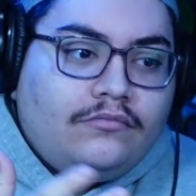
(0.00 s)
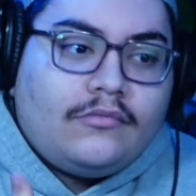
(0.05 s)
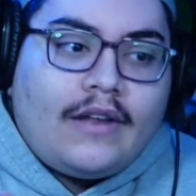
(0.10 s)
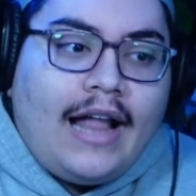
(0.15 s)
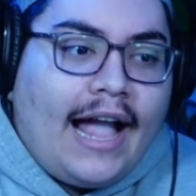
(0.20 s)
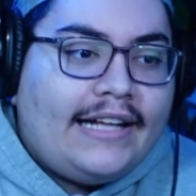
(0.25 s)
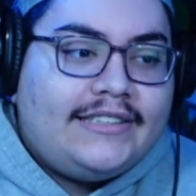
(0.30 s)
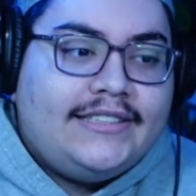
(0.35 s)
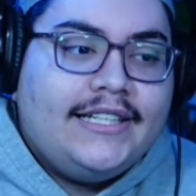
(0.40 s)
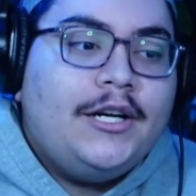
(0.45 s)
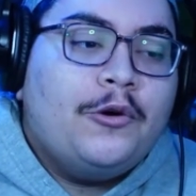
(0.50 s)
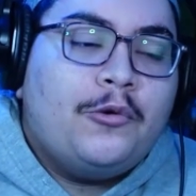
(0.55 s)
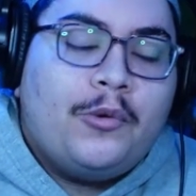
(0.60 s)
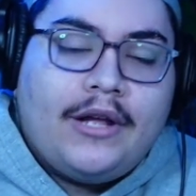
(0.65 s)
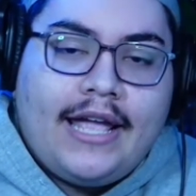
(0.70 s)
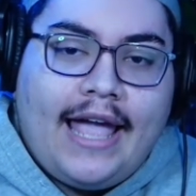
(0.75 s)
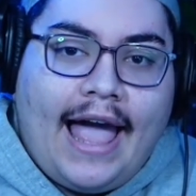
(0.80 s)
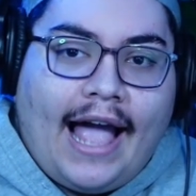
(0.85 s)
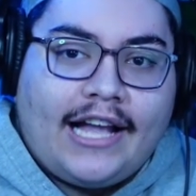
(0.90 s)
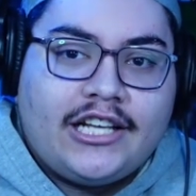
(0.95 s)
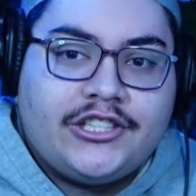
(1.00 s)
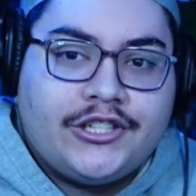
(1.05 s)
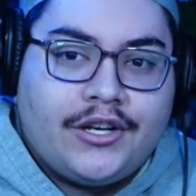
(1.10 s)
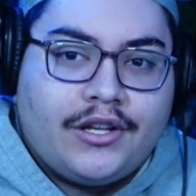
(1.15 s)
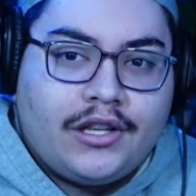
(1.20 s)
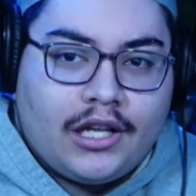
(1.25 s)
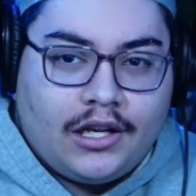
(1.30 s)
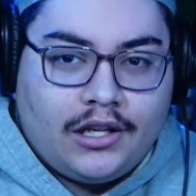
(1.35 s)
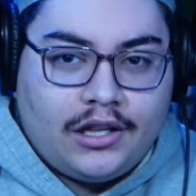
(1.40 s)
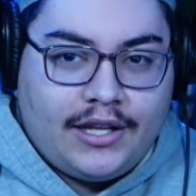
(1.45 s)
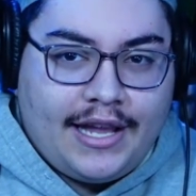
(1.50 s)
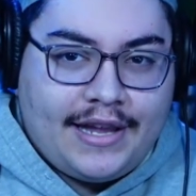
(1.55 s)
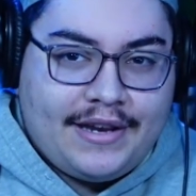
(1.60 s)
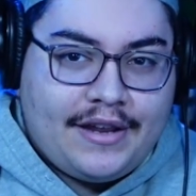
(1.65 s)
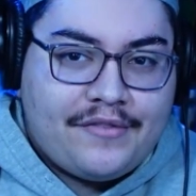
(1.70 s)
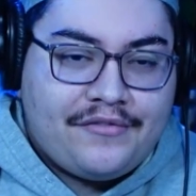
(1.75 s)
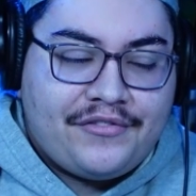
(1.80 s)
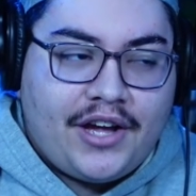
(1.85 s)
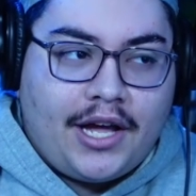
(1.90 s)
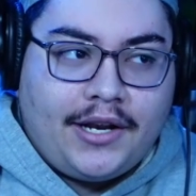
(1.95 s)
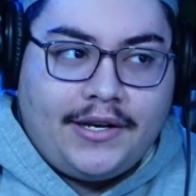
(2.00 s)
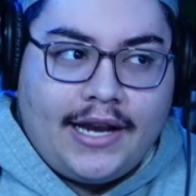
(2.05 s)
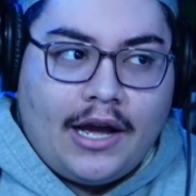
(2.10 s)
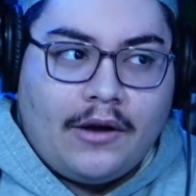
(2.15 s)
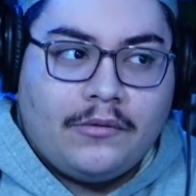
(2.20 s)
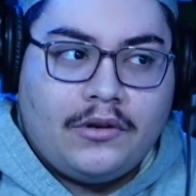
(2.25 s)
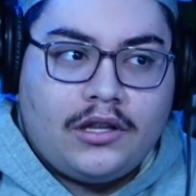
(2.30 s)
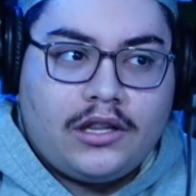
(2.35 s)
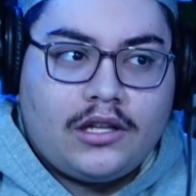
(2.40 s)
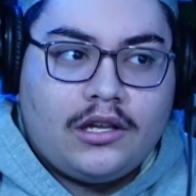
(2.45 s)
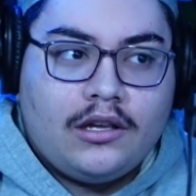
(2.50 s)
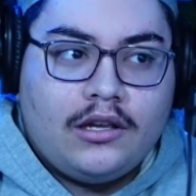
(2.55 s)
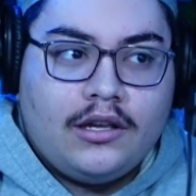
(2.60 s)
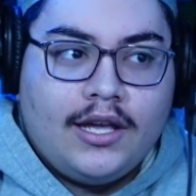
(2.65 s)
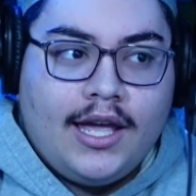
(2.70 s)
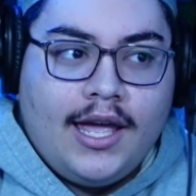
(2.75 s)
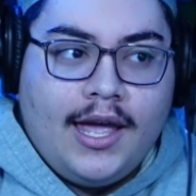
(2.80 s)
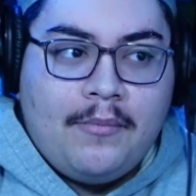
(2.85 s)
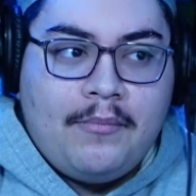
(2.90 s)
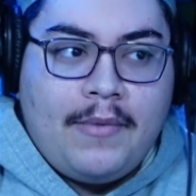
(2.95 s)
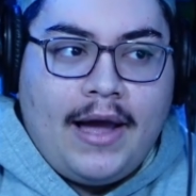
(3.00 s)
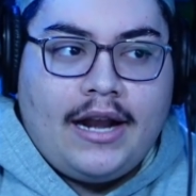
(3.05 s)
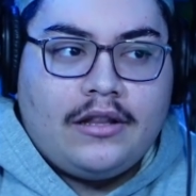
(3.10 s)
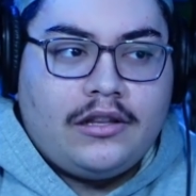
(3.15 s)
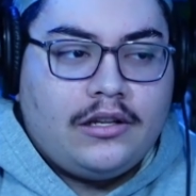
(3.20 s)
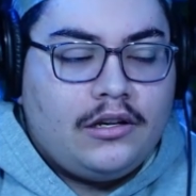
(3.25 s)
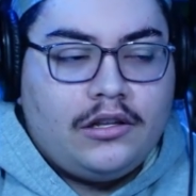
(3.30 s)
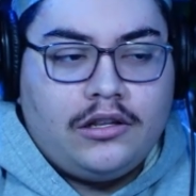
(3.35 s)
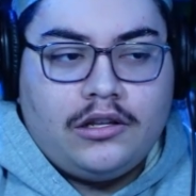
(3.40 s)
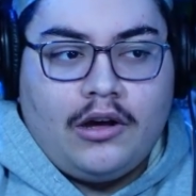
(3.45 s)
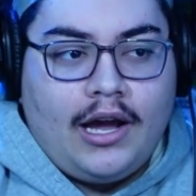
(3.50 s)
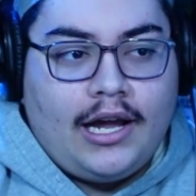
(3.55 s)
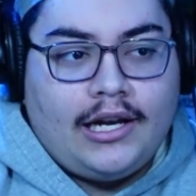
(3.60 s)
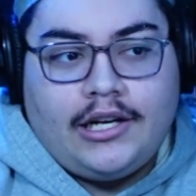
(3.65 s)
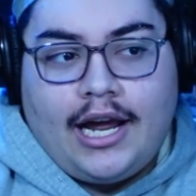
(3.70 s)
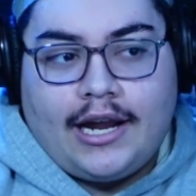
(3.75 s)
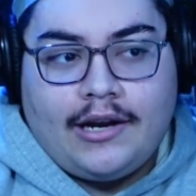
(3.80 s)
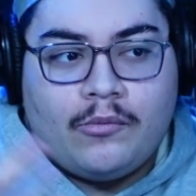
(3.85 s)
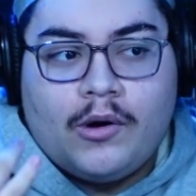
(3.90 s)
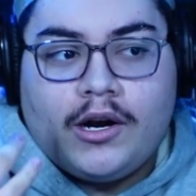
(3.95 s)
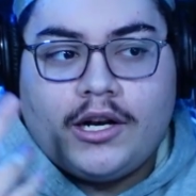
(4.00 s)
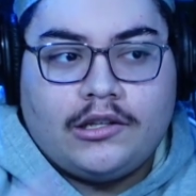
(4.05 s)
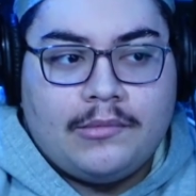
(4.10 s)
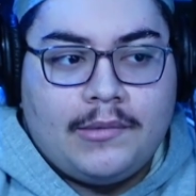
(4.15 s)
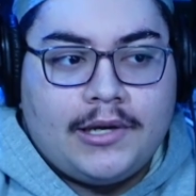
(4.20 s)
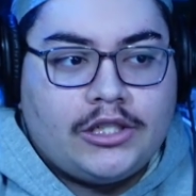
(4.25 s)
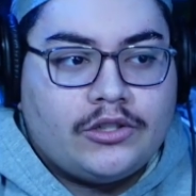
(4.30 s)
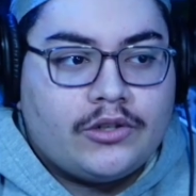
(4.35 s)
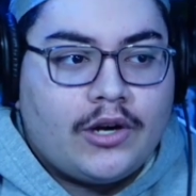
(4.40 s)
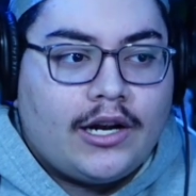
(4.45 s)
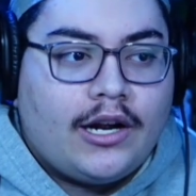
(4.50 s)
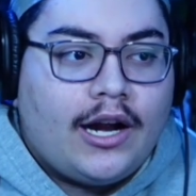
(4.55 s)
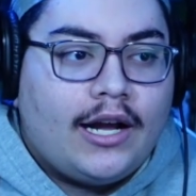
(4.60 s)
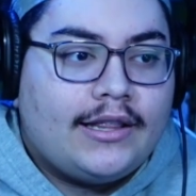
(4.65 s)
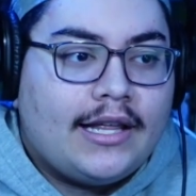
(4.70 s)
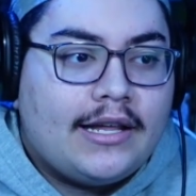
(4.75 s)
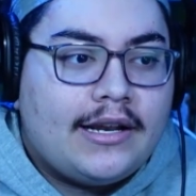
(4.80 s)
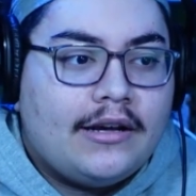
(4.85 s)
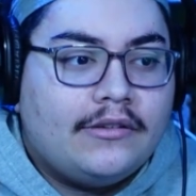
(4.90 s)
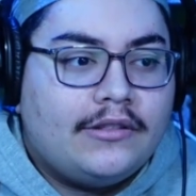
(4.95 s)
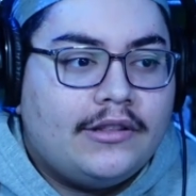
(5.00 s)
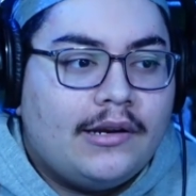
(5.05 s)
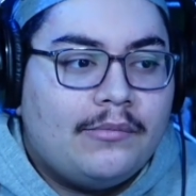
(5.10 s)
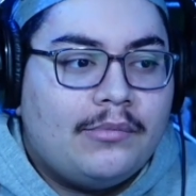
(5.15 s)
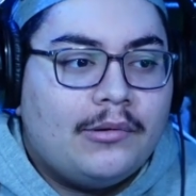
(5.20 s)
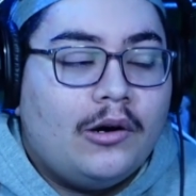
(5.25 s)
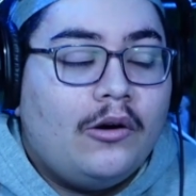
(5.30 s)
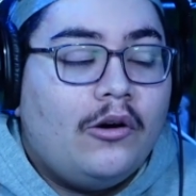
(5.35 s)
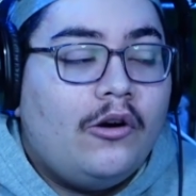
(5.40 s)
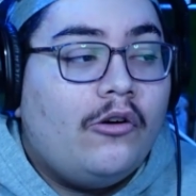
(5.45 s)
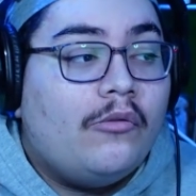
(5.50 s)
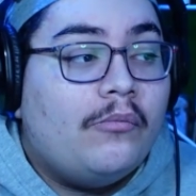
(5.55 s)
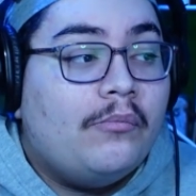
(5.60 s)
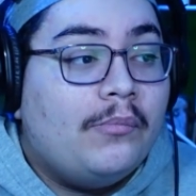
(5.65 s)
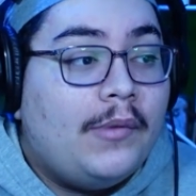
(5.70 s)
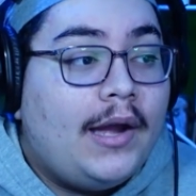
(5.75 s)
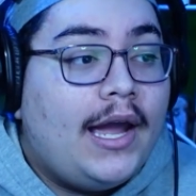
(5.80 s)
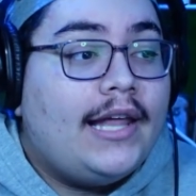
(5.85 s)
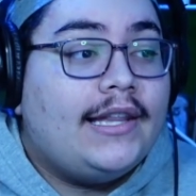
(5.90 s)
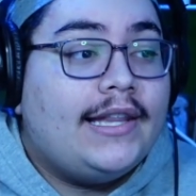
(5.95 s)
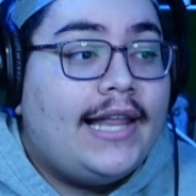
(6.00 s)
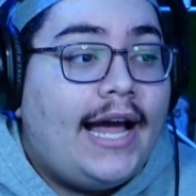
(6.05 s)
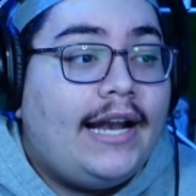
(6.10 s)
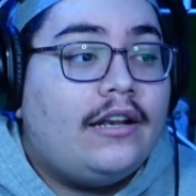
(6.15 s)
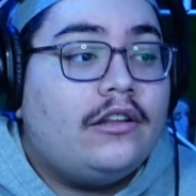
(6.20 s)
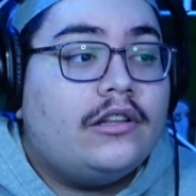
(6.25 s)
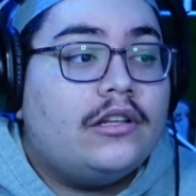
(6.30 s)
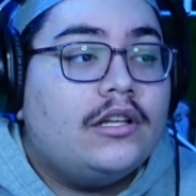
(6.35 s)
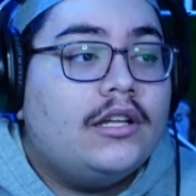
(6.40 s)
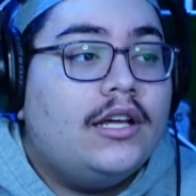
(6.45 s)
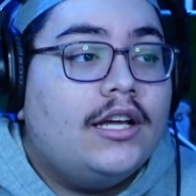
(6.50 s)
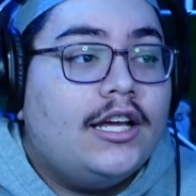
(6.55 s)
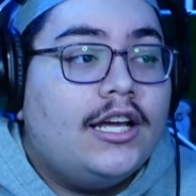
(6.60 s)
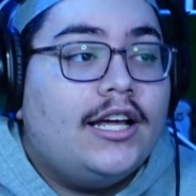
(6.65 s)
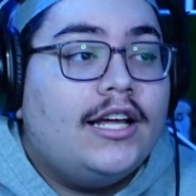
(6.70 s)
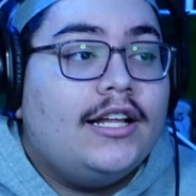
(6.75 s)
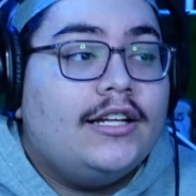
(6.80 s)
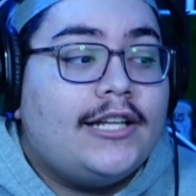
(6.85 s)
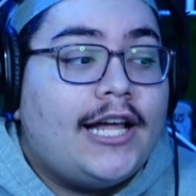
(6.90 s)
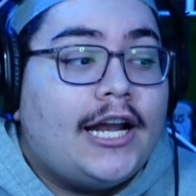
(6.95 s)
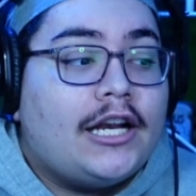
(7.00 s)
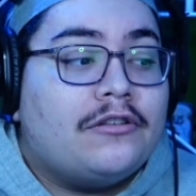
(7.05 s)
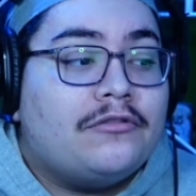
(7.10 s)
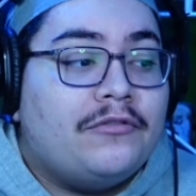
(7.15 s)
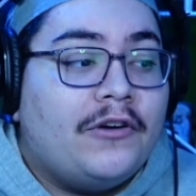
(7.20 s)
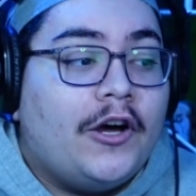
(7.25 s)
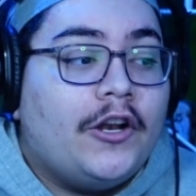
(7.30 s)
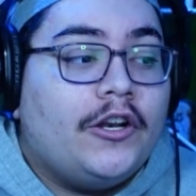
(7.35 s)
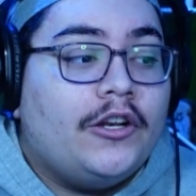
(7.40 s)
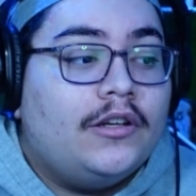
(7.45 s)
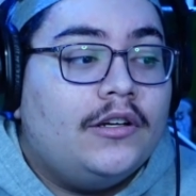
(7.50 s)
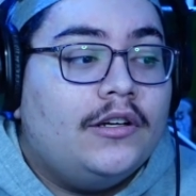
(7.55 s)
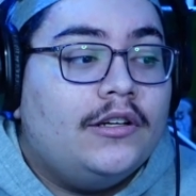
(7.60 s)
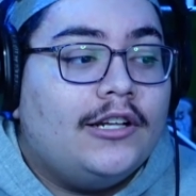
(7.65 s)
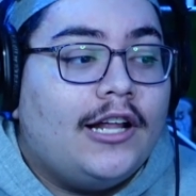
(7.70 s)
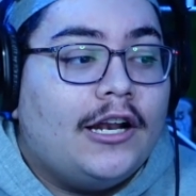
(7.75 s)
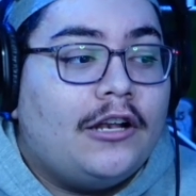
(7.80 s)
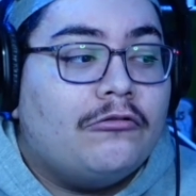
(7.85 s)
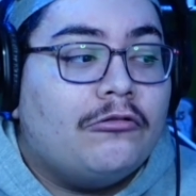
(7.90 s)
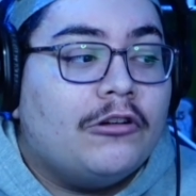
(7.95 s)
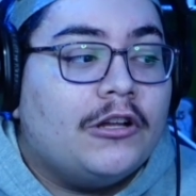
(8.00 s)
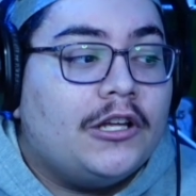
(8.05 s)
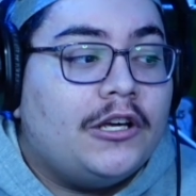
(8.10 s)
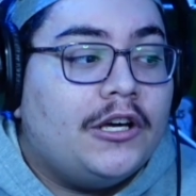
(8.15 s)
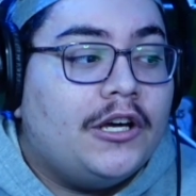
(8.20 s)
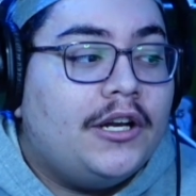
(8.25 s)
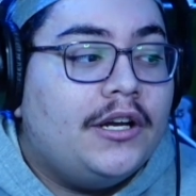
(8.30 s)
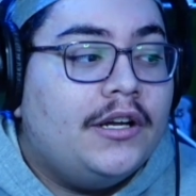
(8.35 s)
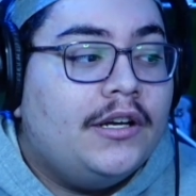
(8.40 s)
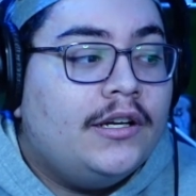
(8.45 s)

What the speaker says: I did a reaction since they announced Madison, so I wanted to make sure I got that out there. But oh man, that's fun. That's really good.